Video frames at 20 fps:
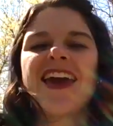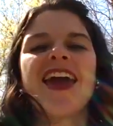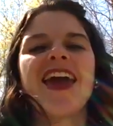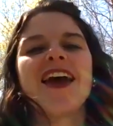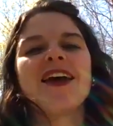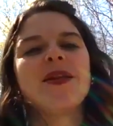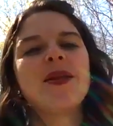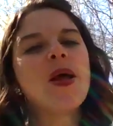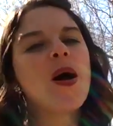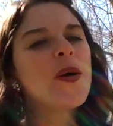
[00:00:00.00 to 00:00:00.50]

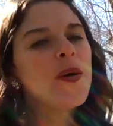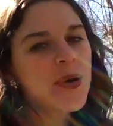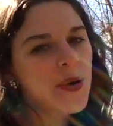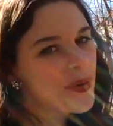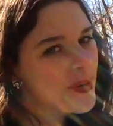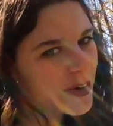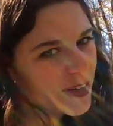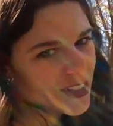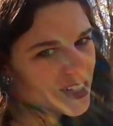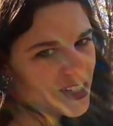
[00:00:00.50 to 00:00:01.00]
and know who
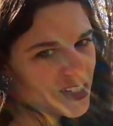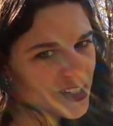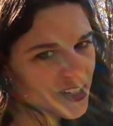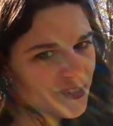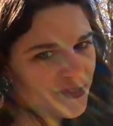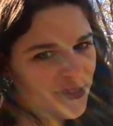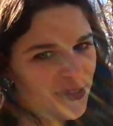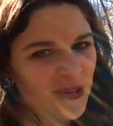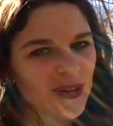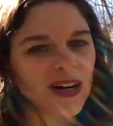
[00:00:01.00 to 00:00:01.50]
you're
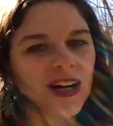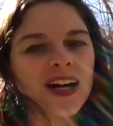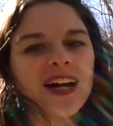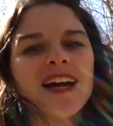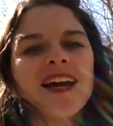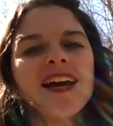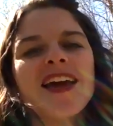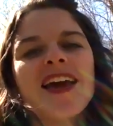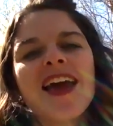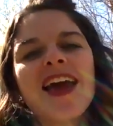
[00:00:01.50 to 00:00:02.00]
teaching for,
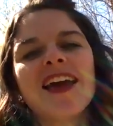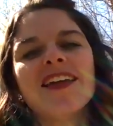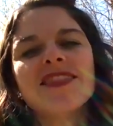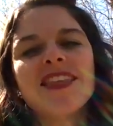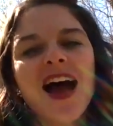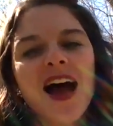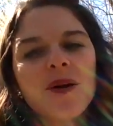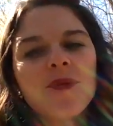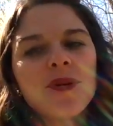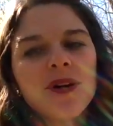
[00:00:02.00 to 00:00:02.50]
and
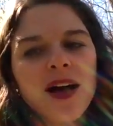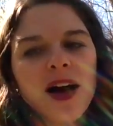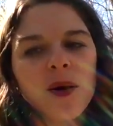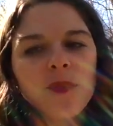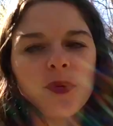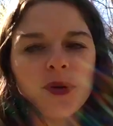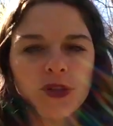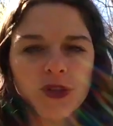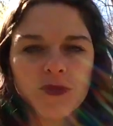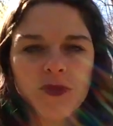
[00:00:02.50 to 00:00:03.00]
that will
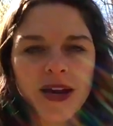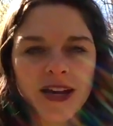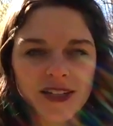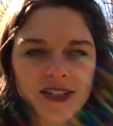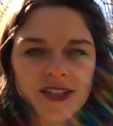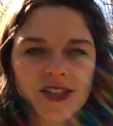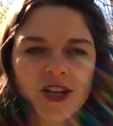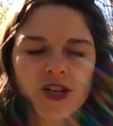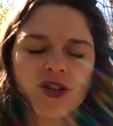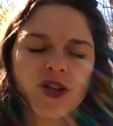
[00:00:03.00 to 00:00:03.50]
help when you make a
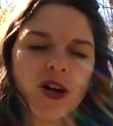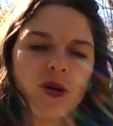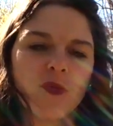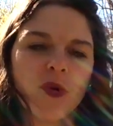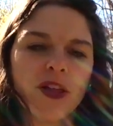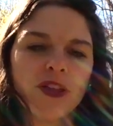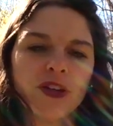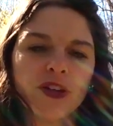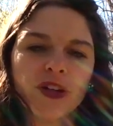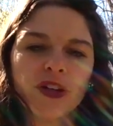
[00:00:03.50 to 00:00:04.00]
decision on
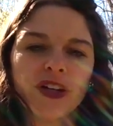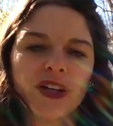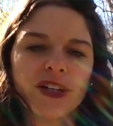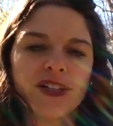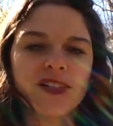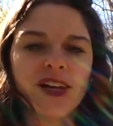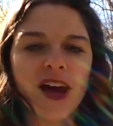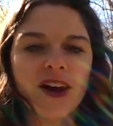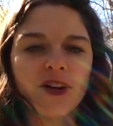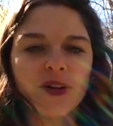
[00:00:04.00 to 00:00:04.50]
whether you're going to
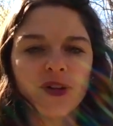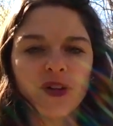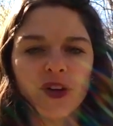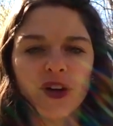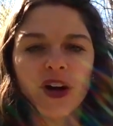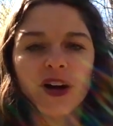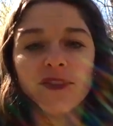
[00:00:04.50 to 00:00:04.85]
title your